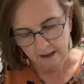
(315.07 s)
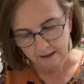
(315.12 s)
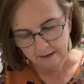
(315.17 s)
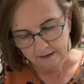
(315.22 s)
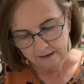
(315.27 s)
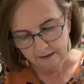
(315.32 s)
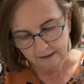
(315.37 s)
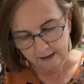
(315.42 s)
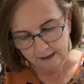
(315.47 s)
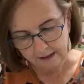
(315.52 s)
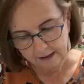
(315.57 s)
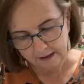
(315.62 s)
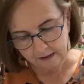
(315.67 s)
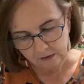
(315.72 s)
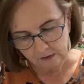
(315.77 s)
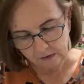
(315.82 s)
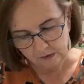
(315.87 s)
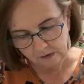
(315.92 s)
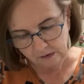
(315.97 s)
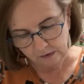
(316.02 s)
Today
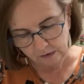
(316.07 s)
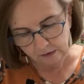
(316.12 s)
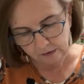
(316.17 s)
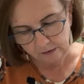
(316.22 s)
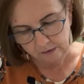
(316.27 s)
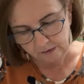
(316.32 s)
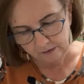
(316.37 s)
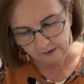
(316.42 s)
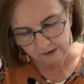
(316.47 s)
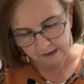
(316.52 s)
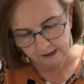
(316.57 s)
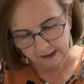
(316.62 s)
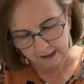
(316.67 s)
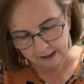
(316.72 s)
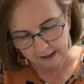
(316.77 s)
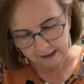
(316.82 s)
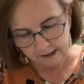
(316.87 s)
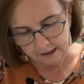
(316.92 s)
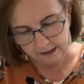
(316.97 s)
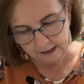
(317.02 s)
is
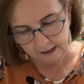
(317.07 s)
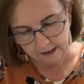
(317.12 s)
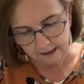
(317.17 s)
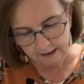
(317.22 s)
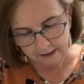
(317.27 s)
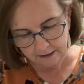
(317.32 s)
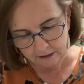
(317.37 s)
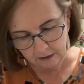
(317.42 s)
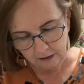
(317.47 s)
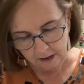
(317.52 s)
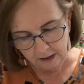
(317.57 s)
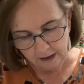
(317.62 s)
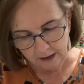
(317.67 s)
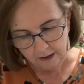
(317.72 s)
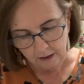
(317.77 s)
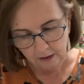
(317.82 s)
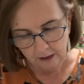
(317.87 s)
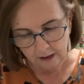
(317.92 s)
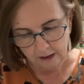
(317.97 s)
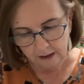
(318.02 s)
Thursday, and
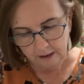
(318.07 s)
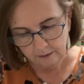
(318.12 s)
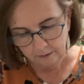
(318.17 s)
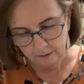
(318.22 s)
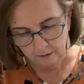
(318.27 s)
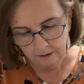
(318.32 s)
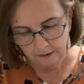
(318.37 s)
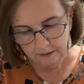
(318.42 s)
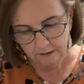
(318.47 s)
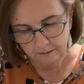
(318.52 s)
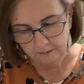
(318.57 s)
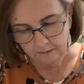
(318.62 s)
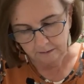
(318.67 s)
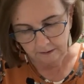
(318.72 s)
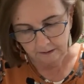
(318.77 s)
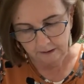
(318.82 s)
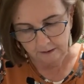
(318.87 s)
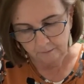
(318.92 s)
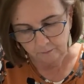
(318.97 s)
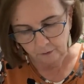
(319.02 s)

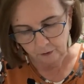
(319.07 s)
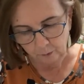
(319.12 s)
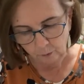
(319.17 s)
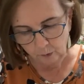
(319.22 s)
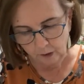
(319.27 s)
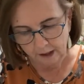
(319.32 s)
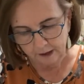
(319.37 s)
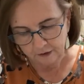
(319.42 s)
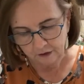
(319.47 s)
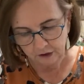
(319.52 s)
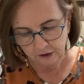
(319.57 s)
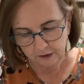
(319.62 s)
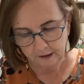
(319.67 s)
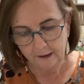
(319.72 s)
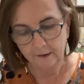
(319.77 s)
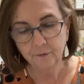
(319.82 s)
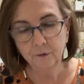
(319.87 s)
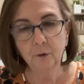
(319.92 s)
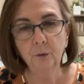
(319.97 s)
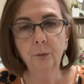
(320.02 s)
if you're watching
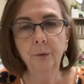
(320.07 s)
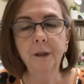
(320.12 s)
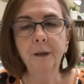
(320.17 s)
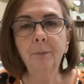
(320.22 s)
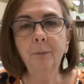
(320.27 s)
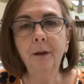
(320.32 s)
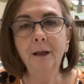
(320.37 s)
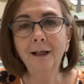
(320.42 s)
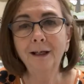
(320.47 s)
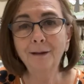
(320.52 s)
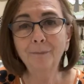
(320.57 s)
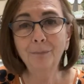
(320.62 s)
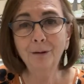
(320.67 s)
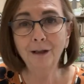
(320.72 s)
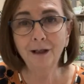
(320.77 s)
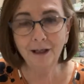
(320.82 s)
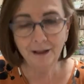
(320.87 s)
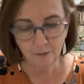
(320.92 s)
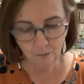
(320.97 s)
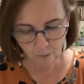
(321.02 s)
on the
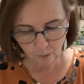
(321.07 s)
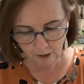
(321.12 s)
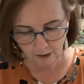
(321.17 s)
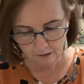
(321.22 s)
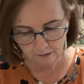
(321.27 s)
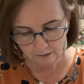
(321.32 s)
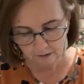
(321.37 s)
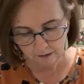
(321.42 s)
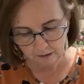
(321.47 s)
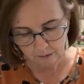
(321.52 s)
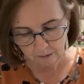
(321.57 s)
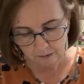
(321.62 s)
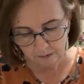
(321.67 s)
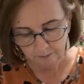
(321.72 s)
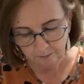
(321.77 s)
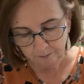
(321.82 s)
replay, welcome.